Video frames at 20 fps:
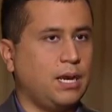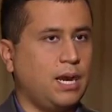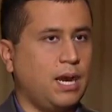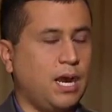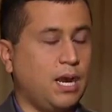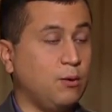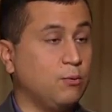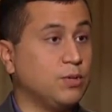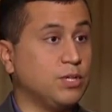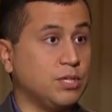
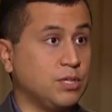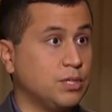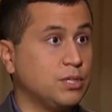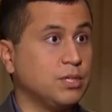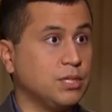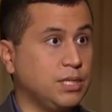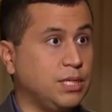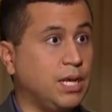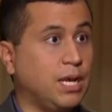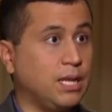I
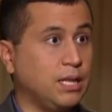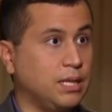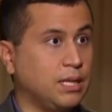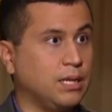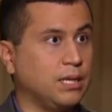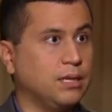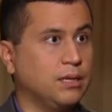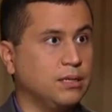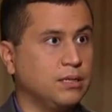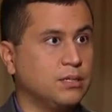was
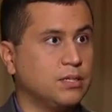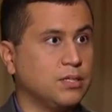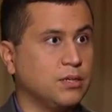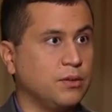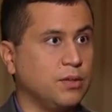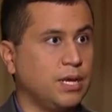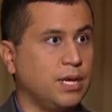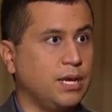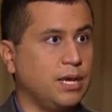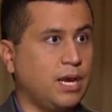yelling
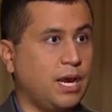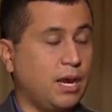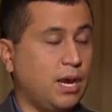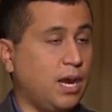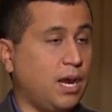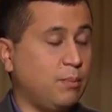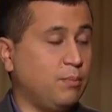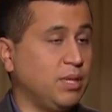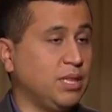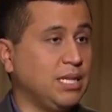so that
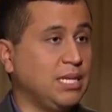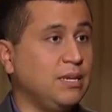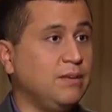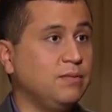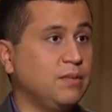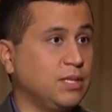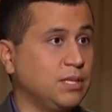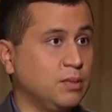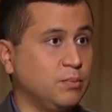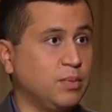I
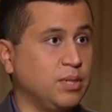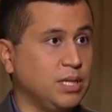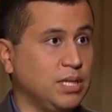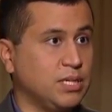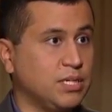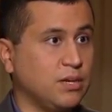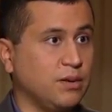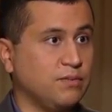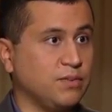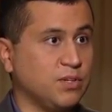believed that the
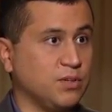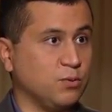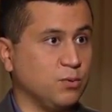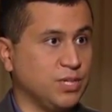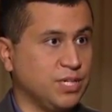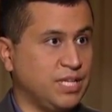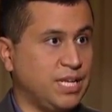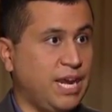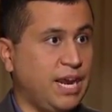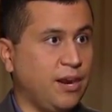police officer
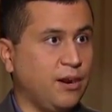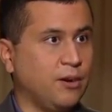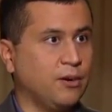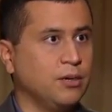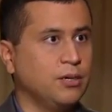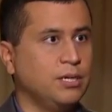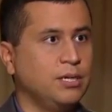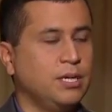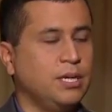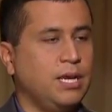was
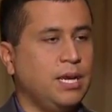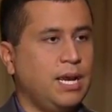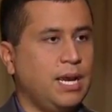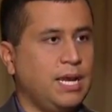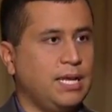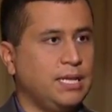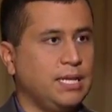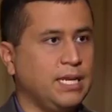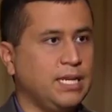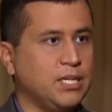there
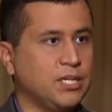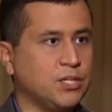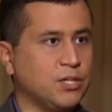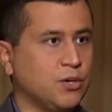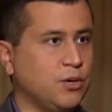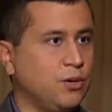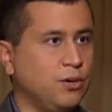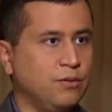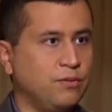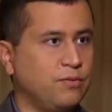and they
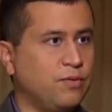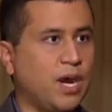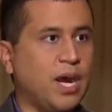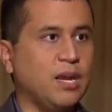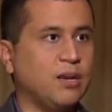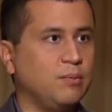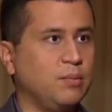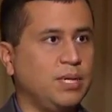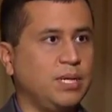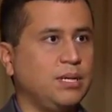just couldn't
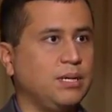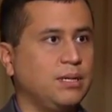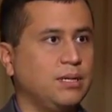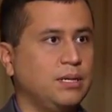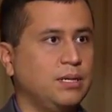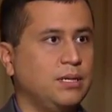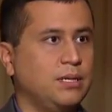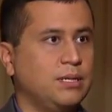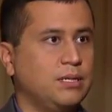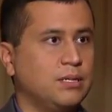find me.
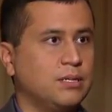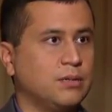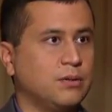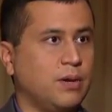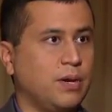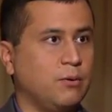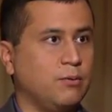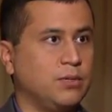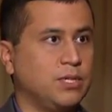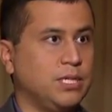So
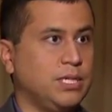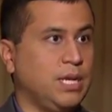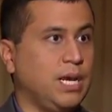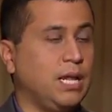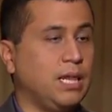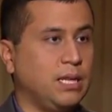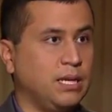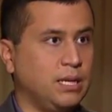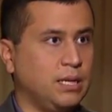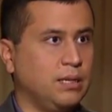I was
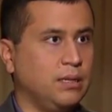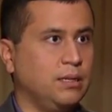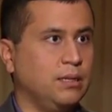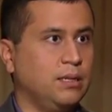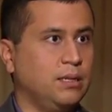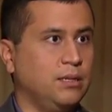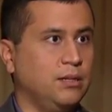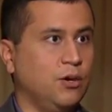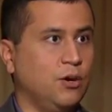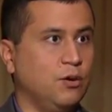yelling
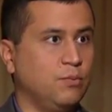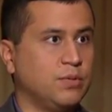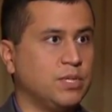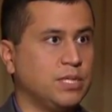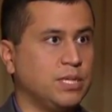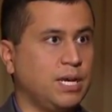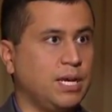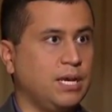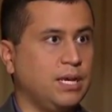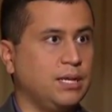in the hopes
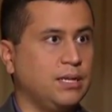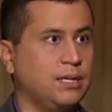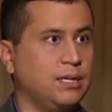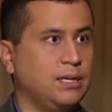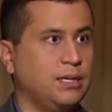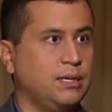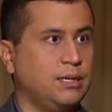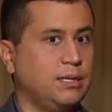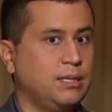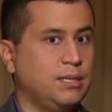that
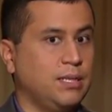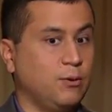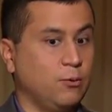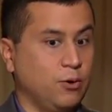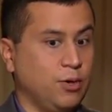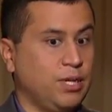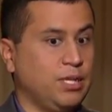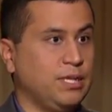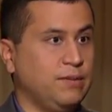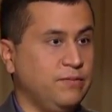they
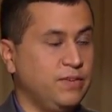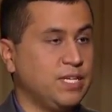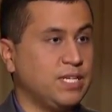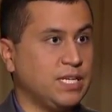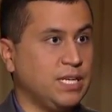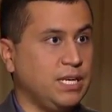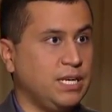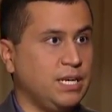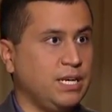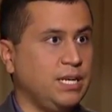were in the
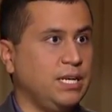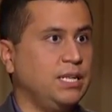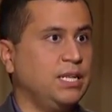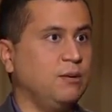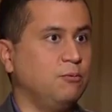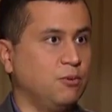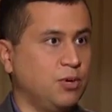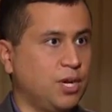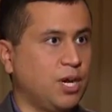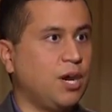vicinity and
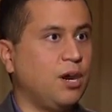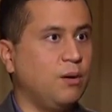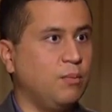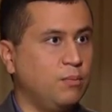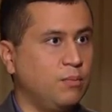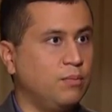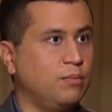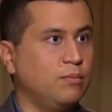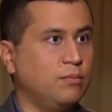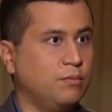they would
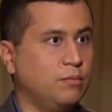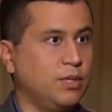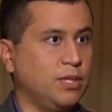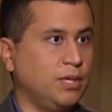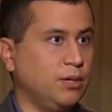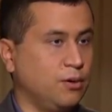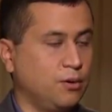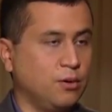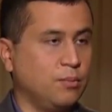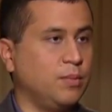come when
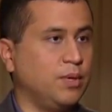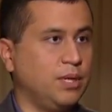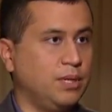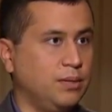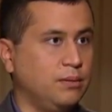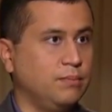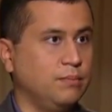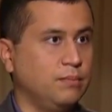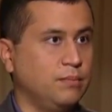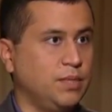they heard
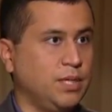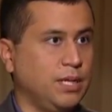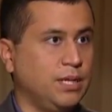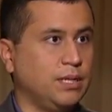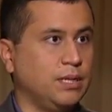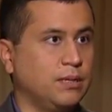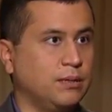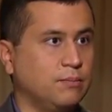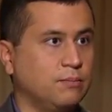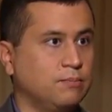me
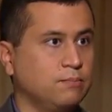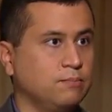yelling.